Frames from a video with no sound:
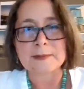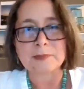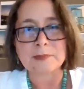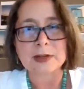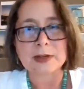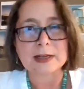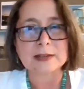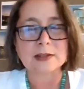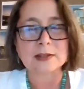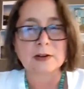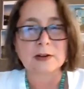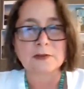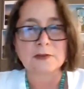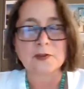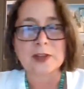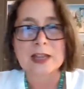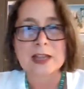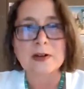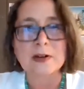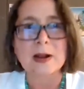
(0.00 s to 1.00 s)
But it's your
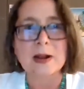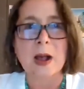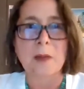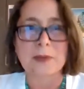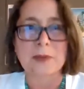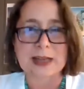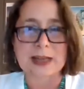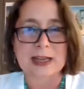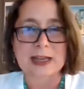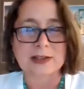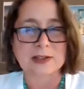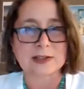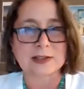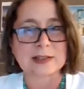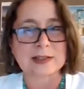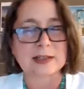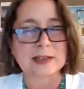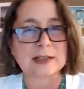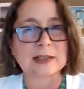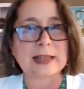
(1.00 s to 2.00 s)
flavor combinations
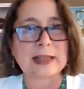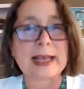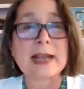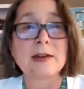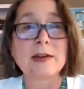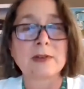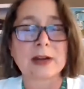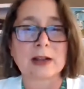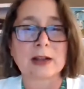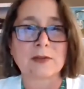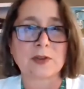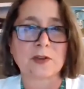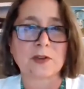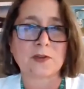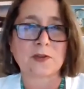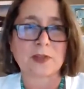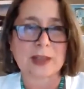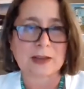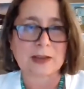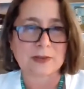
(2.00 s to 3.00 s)
and the layering of your
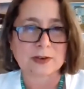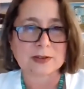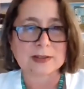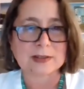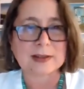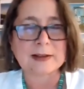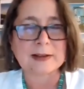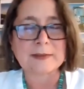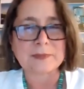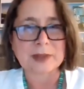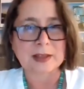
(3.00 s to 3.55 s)
flavors,